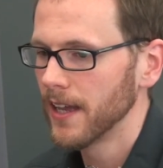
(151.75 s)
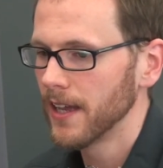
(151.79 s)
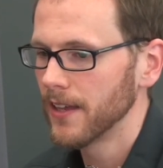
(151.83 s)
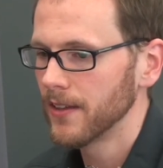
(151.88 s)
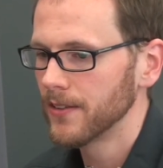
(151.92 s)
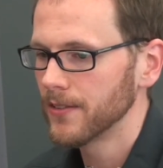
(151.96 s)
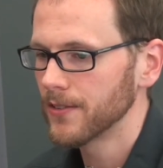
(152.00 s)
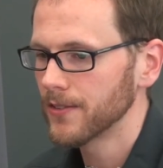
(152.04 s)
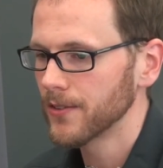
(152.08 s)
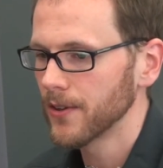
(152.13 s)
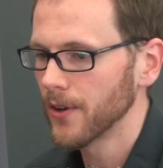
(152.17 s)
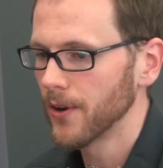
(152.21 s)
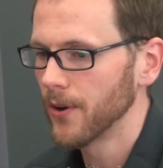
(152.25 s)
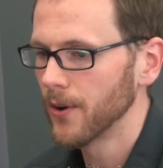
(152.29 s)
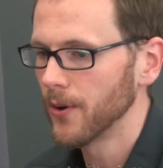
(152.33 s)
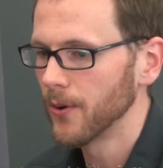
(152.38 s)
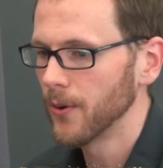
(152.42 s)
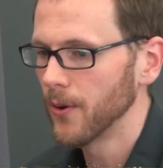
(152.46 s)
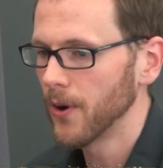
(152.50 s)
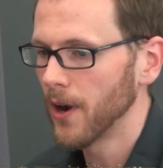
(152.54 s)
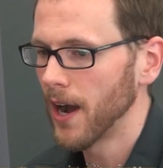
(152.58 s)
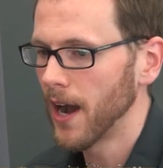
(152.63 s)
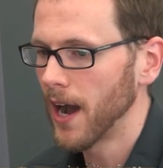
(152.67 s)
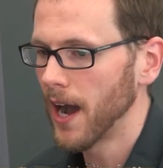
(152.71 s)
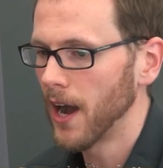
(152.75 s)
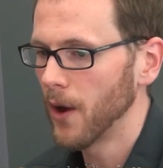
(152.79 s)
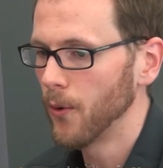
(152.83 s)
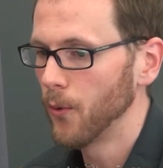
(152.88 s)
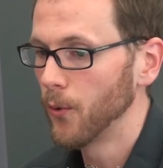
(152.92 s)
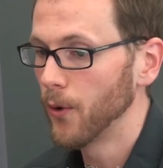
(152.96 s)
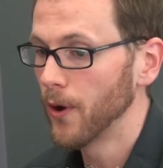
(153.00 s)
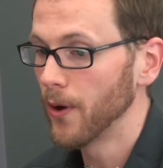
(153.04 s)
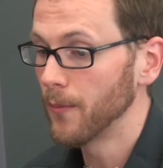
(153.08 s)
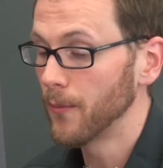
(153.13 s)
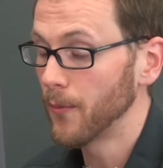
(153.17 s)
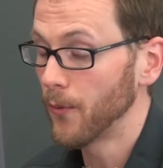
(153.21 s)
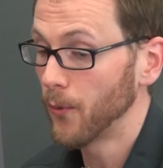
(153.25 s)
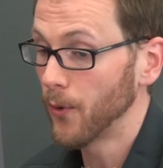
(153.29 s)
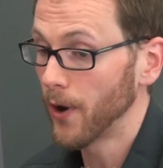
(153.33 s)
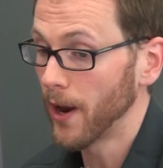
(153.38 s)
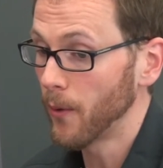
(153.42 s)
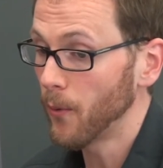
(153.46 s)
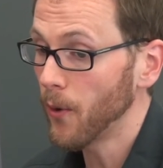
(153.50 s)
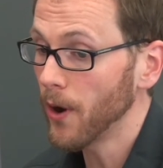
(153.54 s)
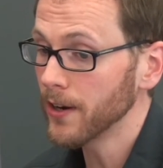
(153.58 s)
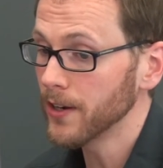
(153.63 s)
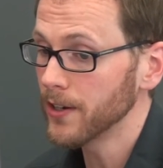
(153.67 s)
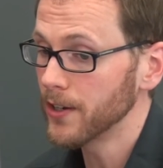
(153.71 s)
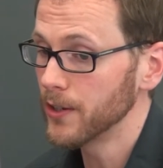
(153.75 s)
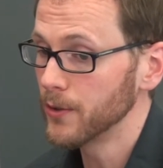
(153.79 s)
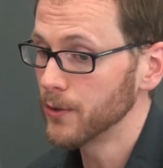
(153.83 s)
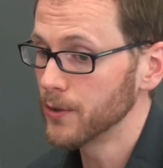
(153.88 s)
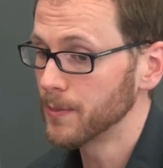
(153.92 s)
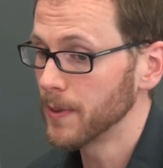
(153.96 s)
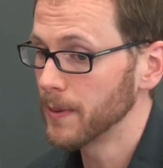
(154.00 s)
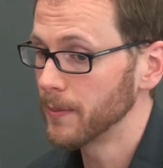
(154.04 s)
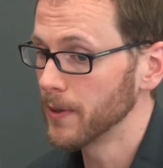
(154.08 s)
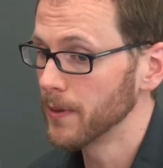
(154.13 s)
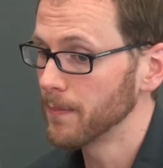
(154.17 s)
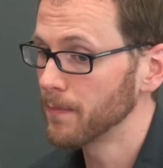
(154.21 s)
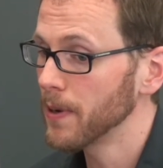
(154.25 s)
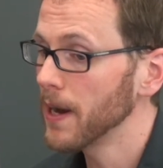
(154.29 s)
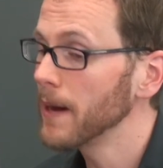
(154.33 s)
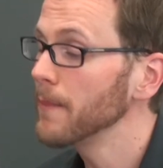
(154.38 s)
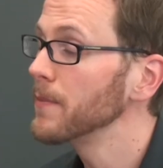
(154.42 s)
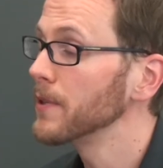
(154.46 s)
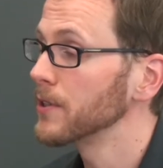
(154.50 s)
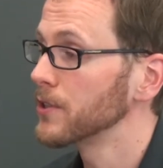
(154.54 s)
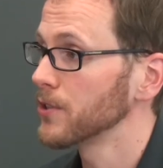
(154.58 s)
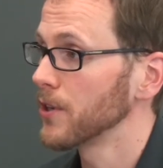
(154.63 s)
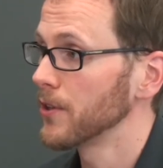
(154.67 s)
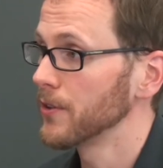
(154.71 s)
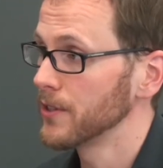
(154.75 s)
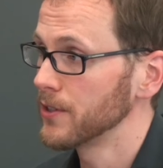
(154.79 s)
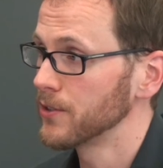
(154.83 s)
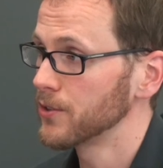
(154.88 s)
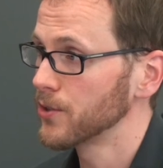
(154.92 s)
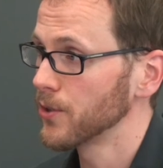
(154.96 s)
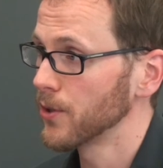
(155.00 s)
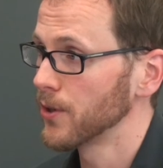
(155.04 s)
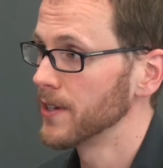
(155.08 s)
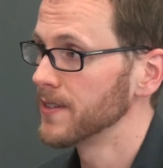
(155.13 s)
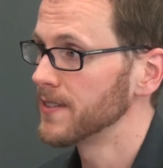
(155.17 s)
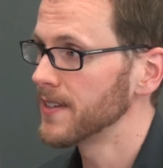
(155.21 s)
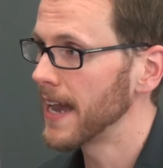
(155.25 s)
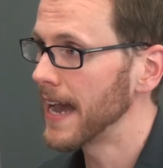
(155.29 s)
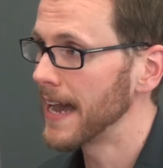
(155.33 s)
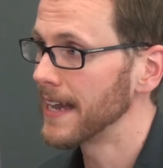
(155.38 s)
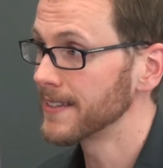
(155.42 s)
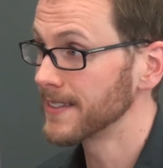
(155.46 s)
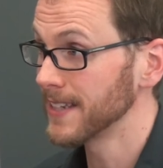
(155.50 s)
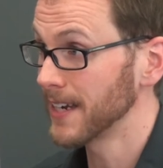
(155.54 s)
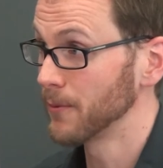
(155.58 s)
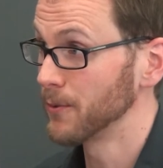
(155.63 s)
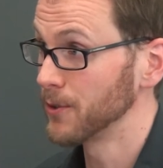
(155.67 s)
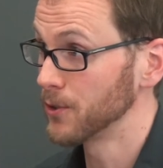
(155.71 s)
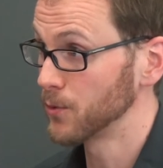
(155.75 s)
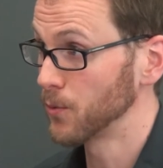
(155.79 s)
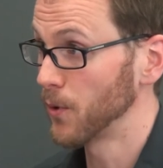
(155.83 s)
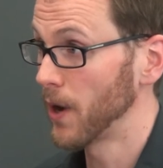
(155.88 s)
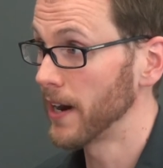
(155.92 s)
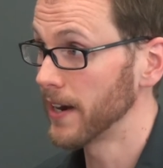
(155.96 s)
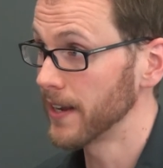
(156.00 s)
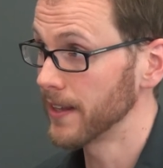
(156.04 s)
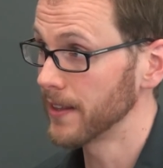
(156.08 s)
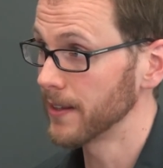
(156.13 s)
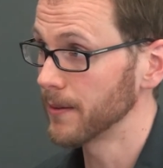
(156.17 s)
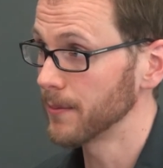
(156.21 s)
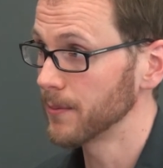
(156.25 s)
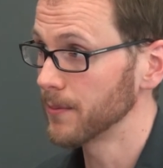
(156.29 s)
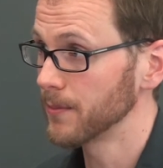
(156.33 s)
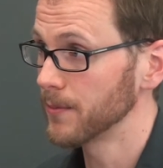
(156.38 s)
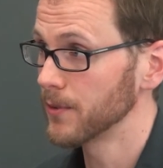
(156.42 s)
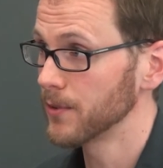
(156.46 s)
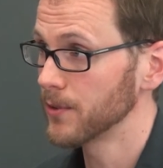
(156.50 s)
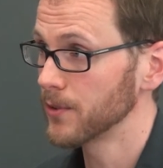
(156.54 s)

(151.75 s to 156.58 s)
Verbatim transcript: So what, what I wanted to do was be able to publish all these stories as I was writing them.